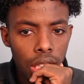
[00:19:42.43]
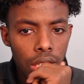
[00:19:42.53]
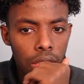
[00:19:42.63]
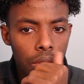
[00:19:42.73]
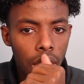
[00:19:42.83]

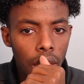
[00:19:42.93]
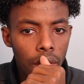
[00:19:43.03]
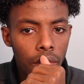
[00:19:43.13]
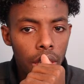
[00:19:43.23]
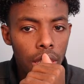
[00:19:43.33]
Okay, we're
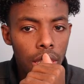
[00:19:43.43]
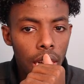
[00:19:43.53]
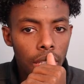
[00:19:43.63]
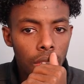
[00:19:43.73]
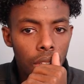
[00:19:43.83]
very
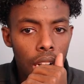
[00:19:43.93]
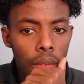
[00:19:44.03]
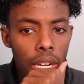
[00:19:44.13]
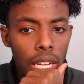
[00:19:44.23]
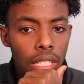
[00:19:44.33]
tight right now. We're
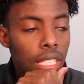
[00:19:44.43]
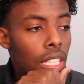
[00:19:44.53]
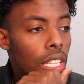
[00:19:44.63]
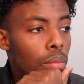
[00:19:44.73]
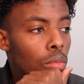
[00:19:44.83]
not seeing
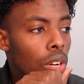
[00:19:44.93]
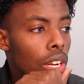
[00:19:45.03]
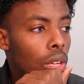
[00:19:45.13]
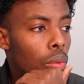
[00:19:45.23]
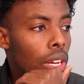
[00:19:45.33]
any
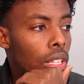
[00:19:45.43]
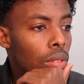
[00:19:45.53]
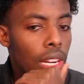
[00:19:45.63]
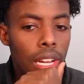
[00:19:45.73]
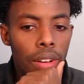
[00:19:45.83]
wicks
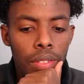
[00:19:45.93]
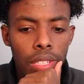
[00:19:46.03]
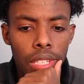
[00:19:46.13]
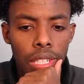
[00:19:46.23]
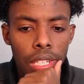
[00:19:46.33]
right now
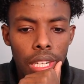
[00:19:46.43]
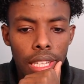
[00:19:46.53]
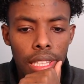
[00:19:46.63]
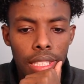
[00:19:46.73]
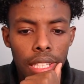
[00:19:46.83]
at
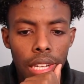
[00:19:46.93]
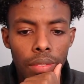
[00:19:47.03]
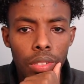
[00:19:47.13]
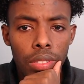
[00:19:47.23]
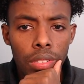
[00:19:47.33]
this level.